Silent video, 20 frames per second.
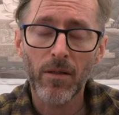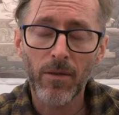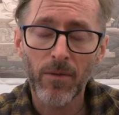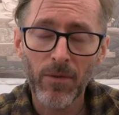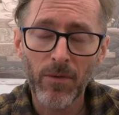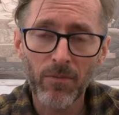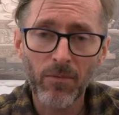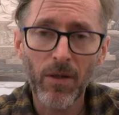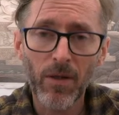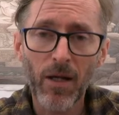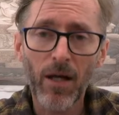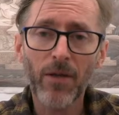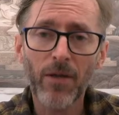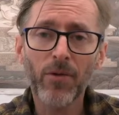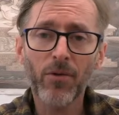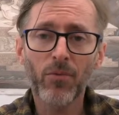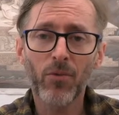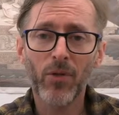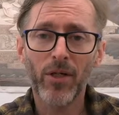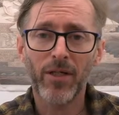the
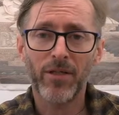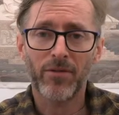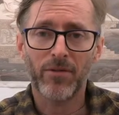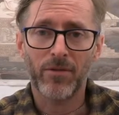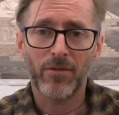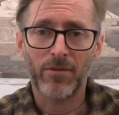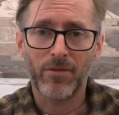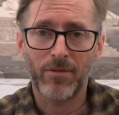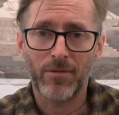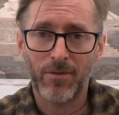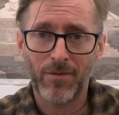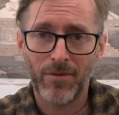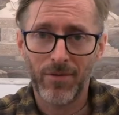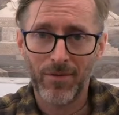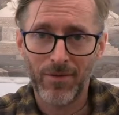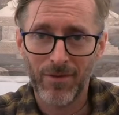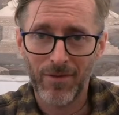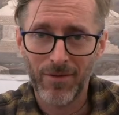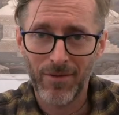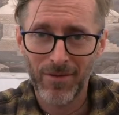other reason
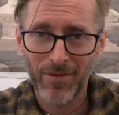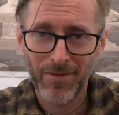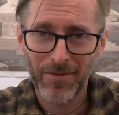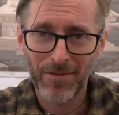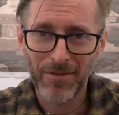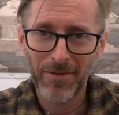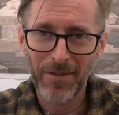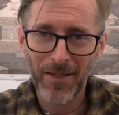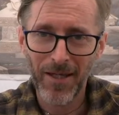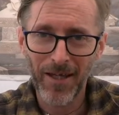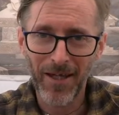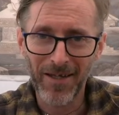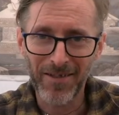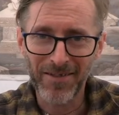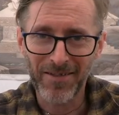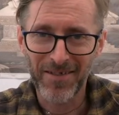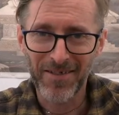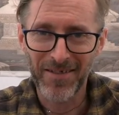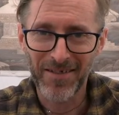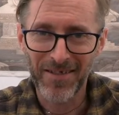
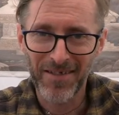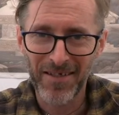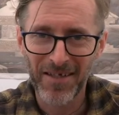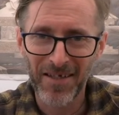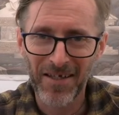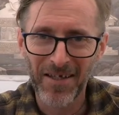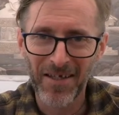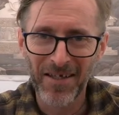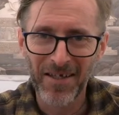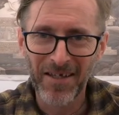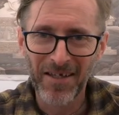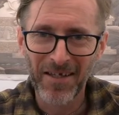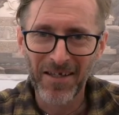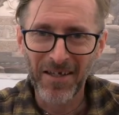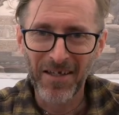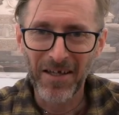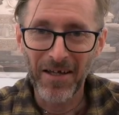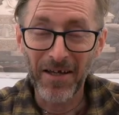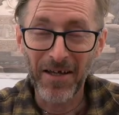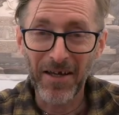that
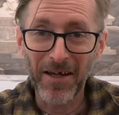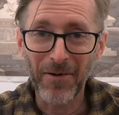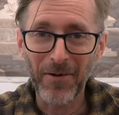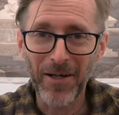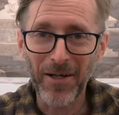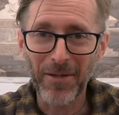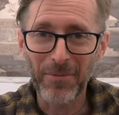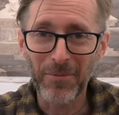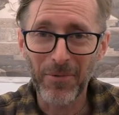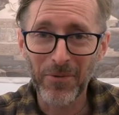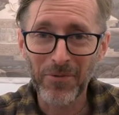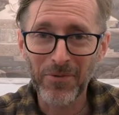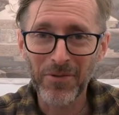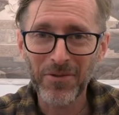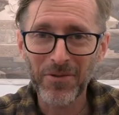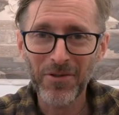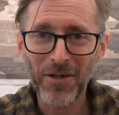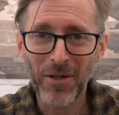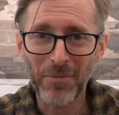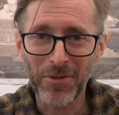our animals are
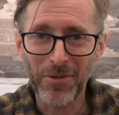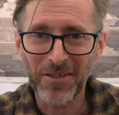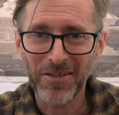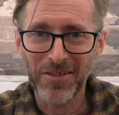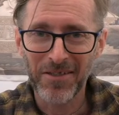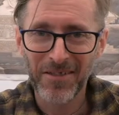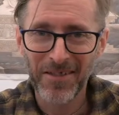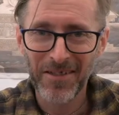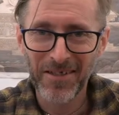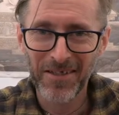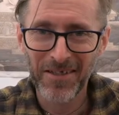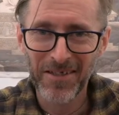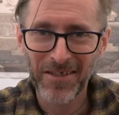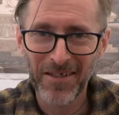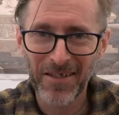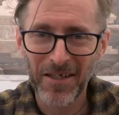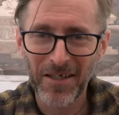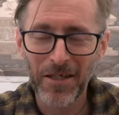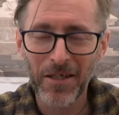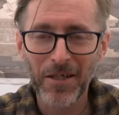chubby
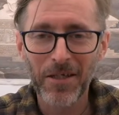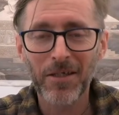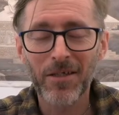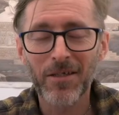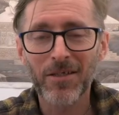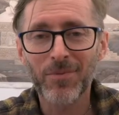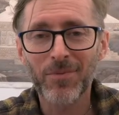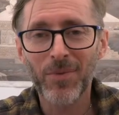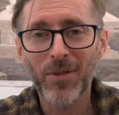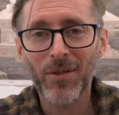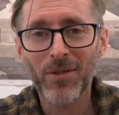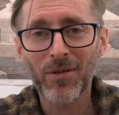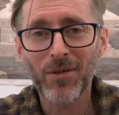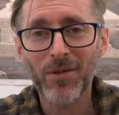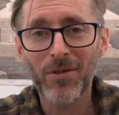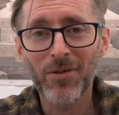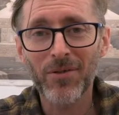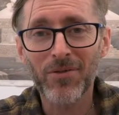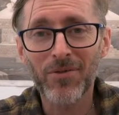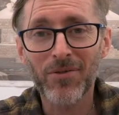is
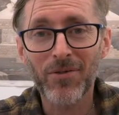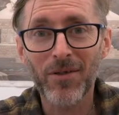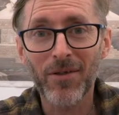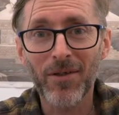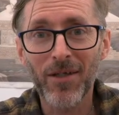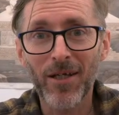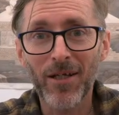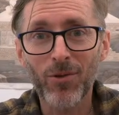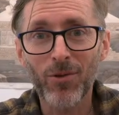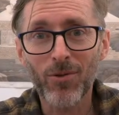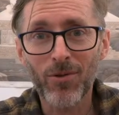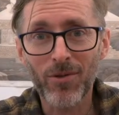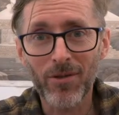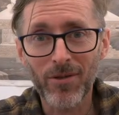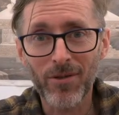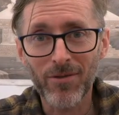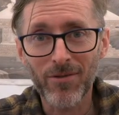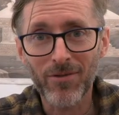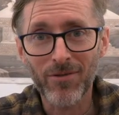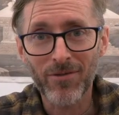because they look at
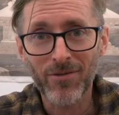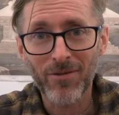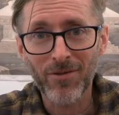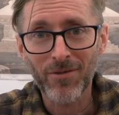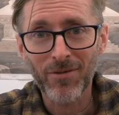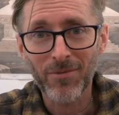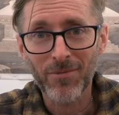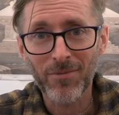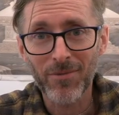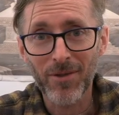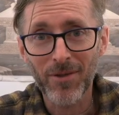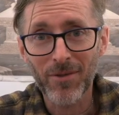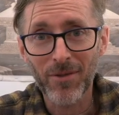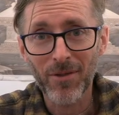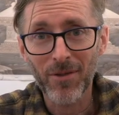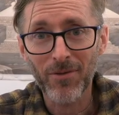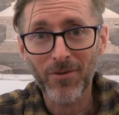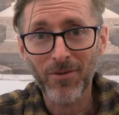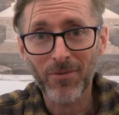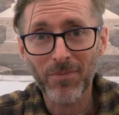us with
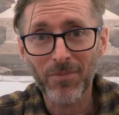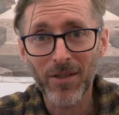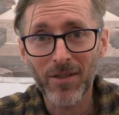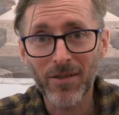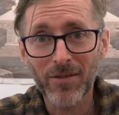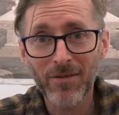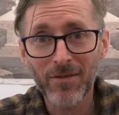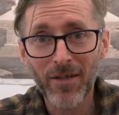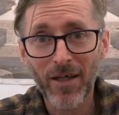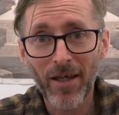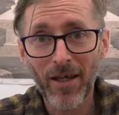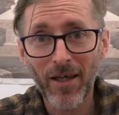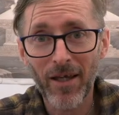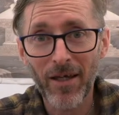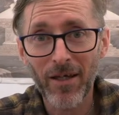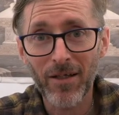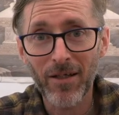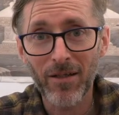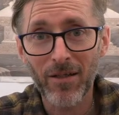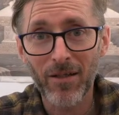those big,
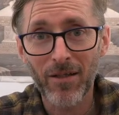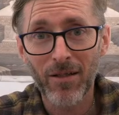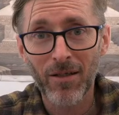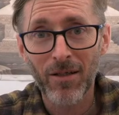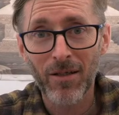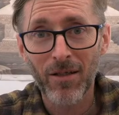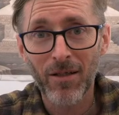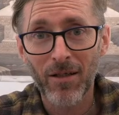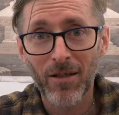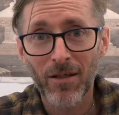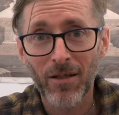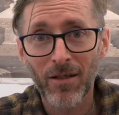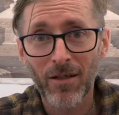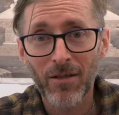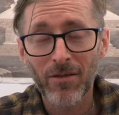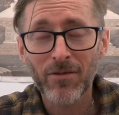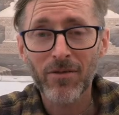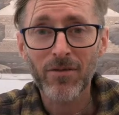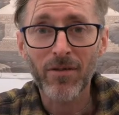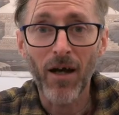sad,
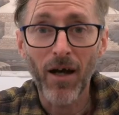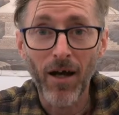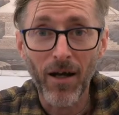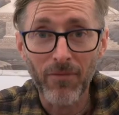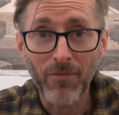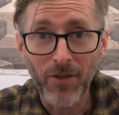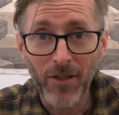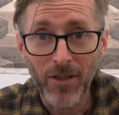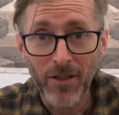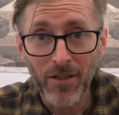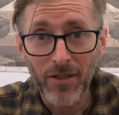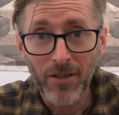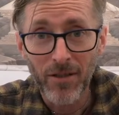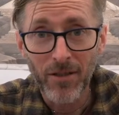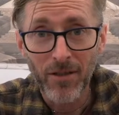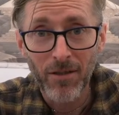starving,